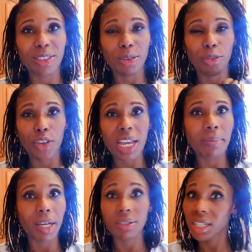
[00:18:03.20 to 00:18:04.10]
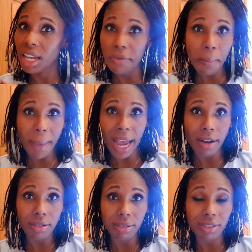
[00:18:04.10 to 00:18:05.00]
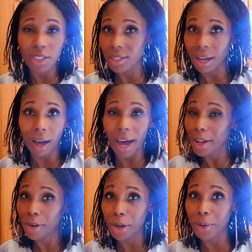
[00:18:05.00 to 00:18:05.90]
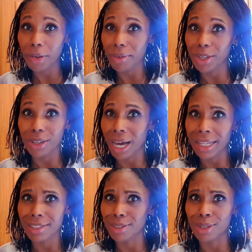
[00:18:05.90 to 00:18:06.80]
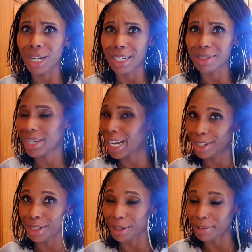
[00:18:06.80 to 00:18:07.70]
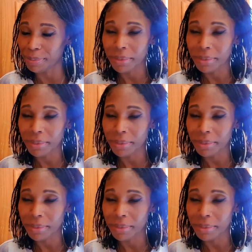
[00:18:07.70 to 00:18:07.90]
the females, and even males, because I don't know, I think guys, do you like doing it? I don't know.